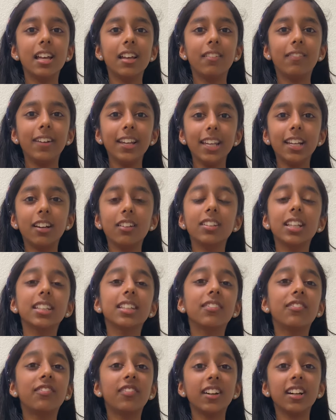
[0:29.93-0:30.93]
We know that
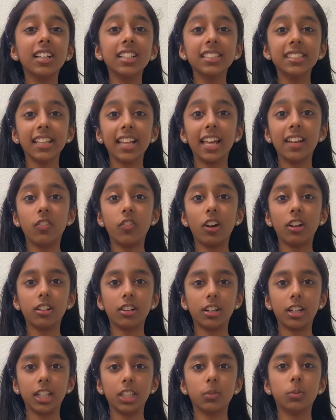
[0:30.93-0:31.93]
the first life on
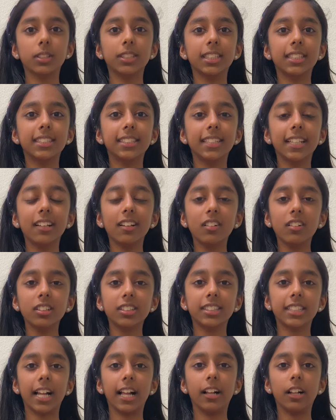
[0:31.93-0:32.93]
Earth was a
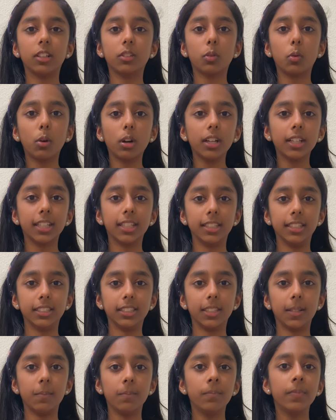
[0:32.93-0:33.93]
single-celled
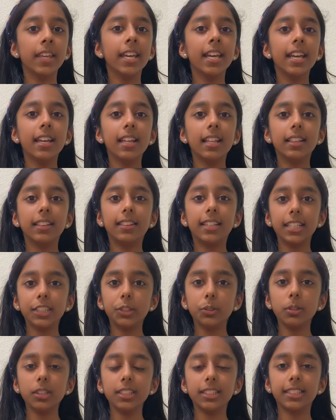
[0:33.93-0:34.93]
organism.
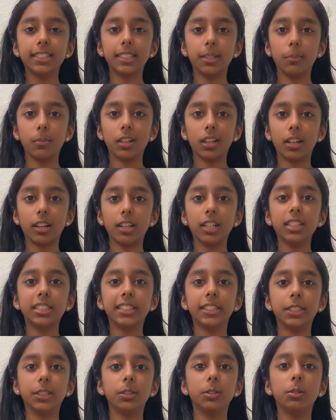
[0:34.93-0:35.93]
This was similar
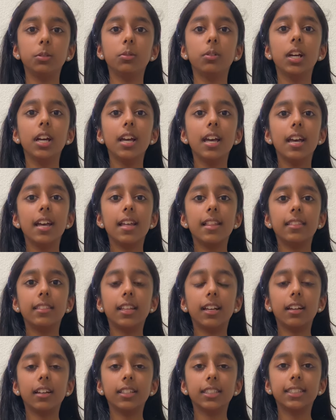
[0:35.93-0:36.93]
to
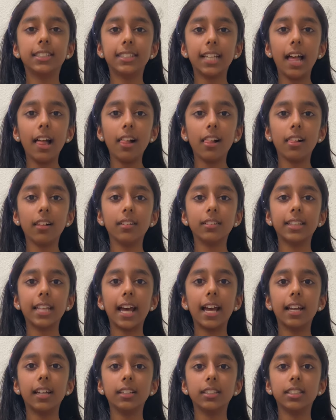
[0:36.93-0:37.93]
the cell
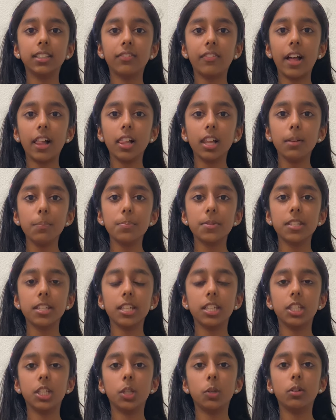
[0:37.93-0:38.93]
that develops
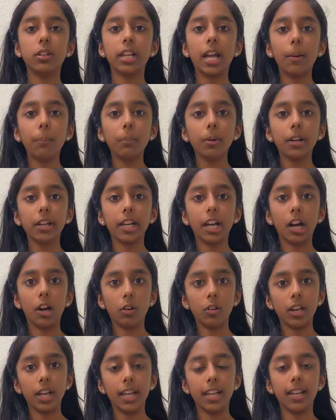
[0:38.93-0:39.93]
into an
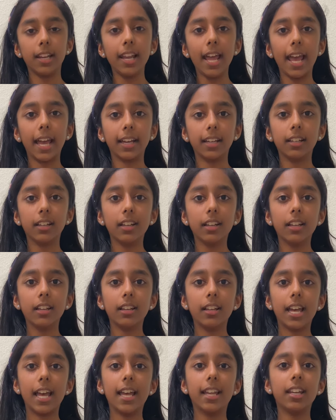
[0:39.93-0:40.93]
embryo in an egg
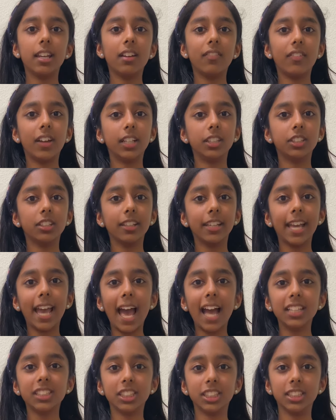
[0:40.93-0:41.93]
and eventually
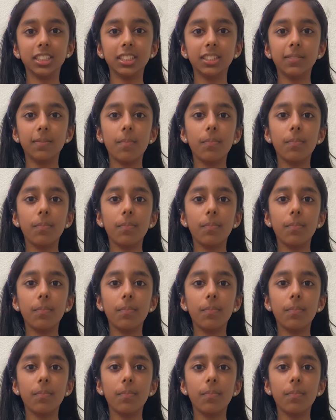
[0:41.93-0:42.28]
hatches.